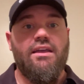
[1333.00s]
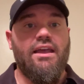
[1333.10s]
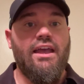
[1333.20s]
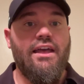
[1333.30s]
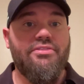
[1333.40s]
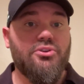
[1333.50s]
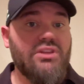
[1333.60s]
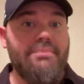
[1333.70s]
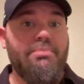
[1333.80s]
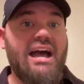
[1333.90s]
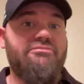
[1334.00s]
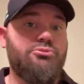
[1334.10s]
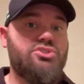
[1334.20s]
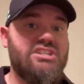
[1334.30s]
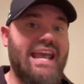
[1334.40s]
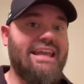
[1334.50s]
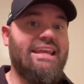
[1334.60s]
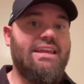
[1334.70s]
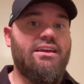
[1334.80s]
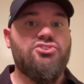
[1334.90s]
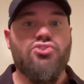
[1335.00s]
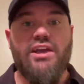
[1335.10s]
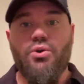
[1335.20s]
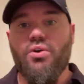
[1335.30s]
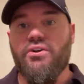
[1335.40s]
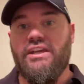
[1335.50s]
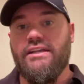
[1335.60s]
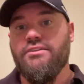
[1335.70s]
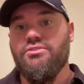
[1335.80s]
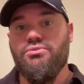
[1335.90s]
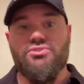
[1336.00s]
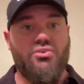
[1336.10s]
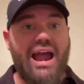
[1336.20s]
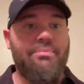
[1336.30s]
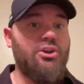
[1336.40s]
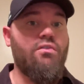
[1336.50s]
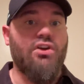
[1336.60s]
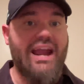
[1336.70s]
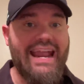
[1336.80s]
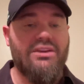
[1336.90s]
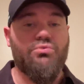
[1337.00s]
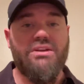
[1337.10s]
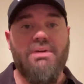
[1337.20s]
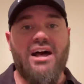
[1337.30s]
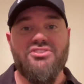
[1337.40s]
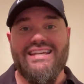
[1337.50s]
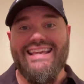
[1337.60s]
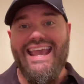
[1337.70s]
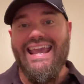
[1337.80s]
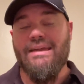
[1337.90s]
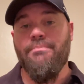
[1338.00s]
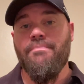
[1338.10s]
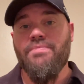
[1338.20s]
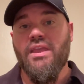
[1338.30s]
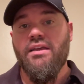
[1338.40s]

and they're led by Fuseni Traore, who's grabbing over eight rebounds a game.